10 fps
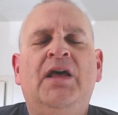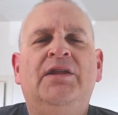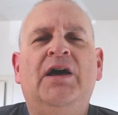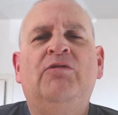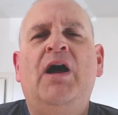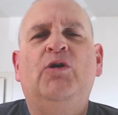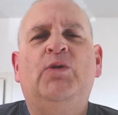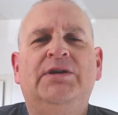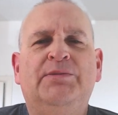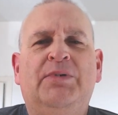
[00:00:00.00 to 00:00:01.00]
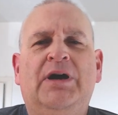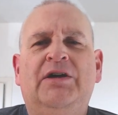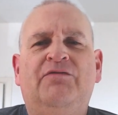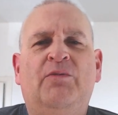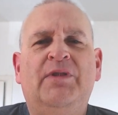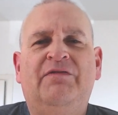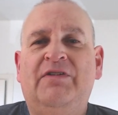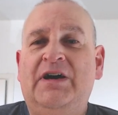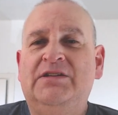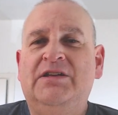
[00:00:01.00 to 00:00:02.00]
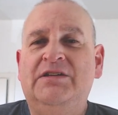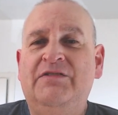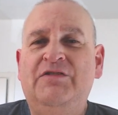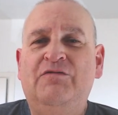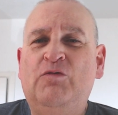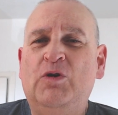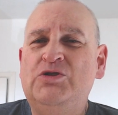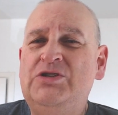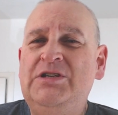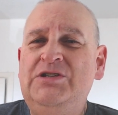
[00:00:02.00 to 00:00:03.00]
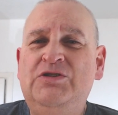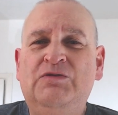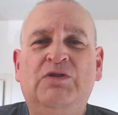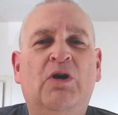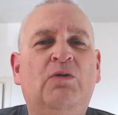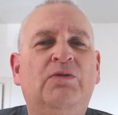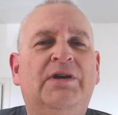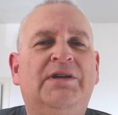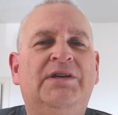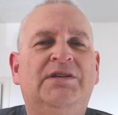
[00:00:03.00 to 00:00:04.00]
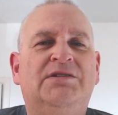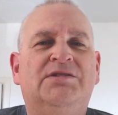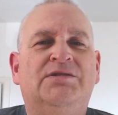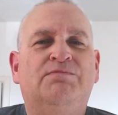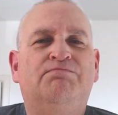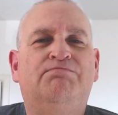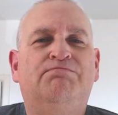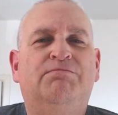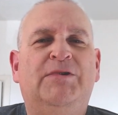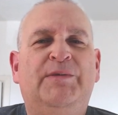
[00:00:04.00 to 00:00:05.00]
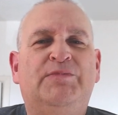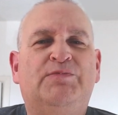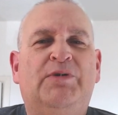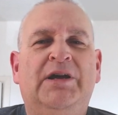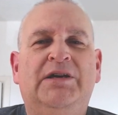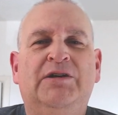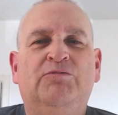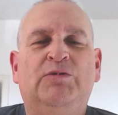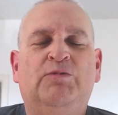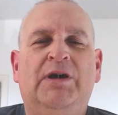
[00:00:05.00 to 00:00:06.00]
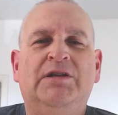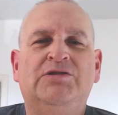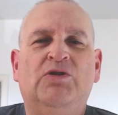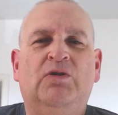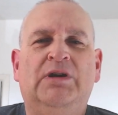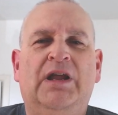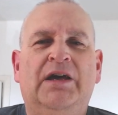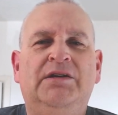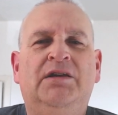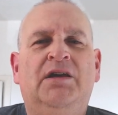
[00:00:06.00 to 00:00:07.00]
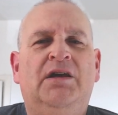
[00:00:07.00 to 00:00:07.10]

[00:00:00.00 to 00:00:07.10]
Now, quite apart from the fact that if you've watched these, you know that it keeps breaking with Wales Online,